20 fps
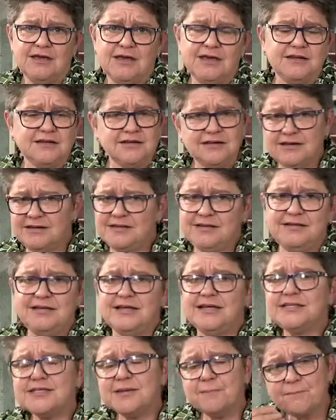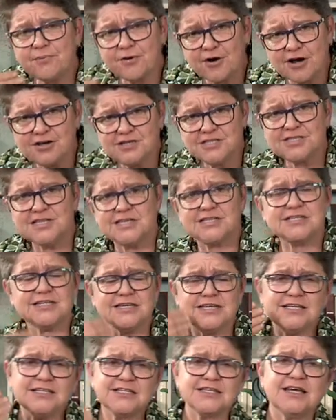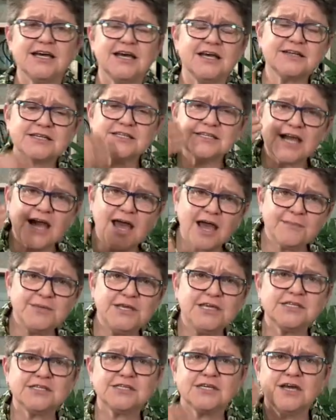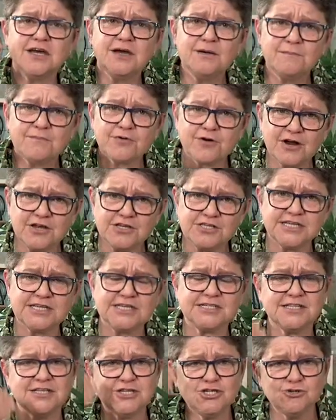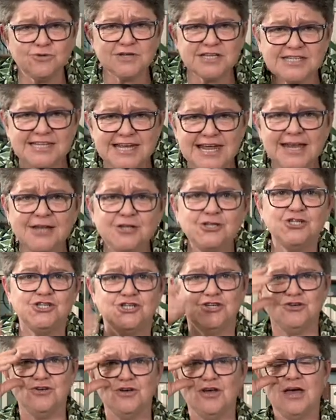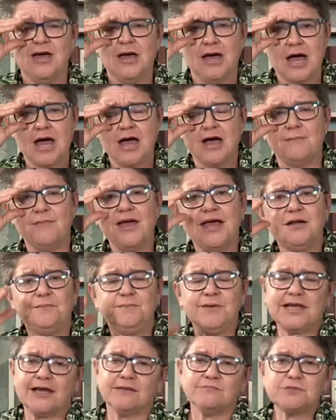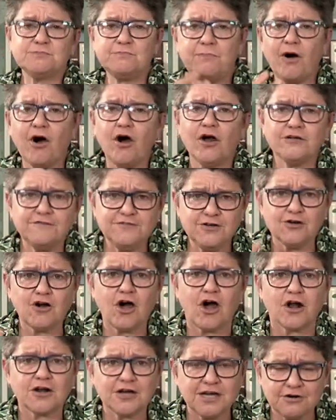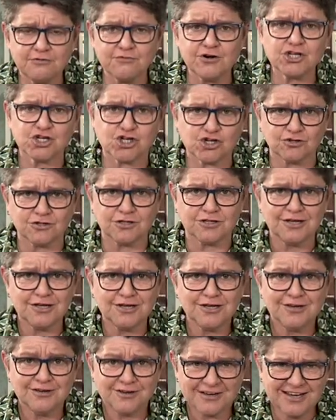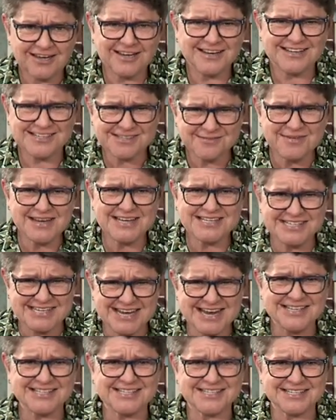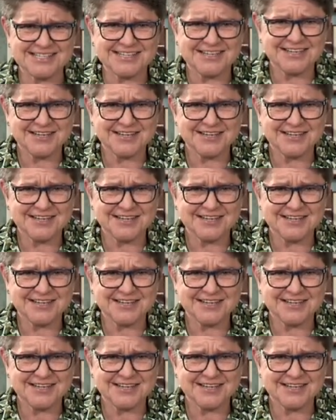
It, it, it's a process. It's a timeous process that you attend to, um, and it becomes part of your gardening ritual. Okay, does that make sense?